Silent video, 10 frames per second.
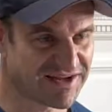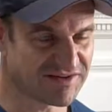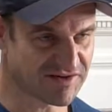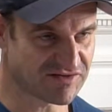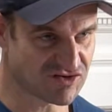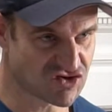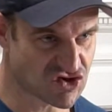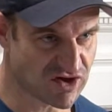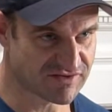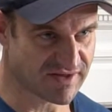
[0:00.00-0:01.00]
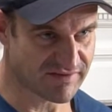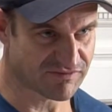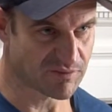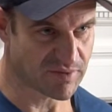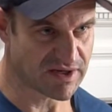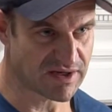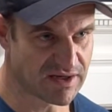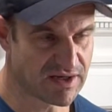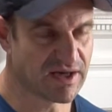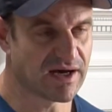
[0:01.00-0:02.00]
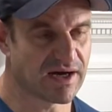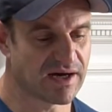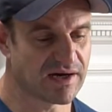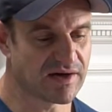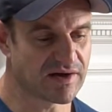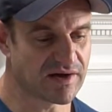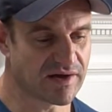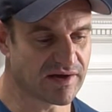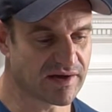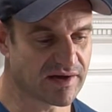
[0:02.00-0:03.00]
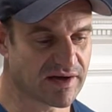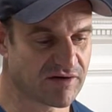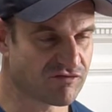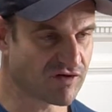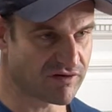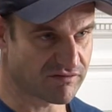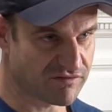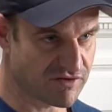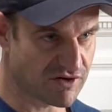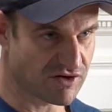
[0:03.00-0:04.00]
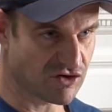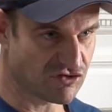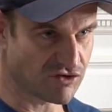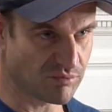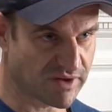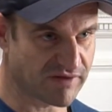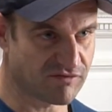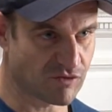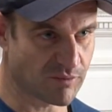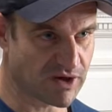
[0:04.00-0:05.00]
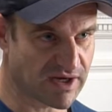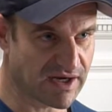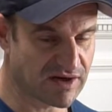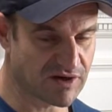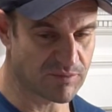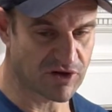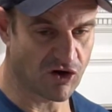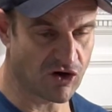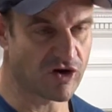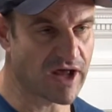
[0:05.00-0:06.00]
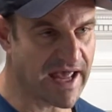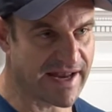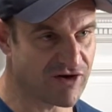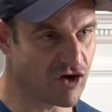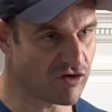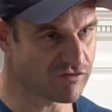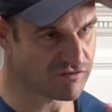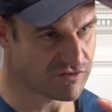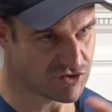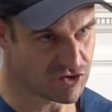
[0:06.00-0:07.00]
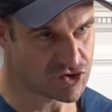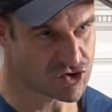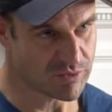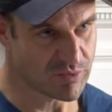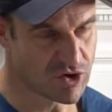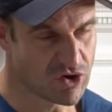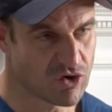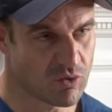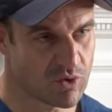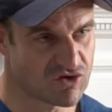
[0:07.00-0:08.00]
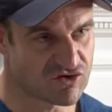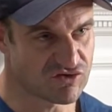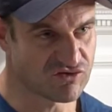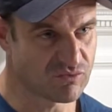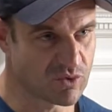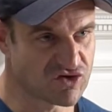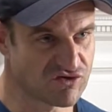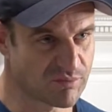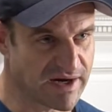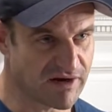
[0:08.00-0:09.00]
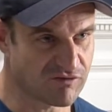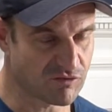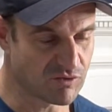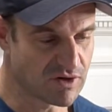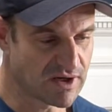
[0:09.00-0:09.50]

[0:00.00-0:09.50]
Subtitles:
It doesn't just have to be in front of the YouTube platform, okay? It can be on and off YouTube, which is powerful.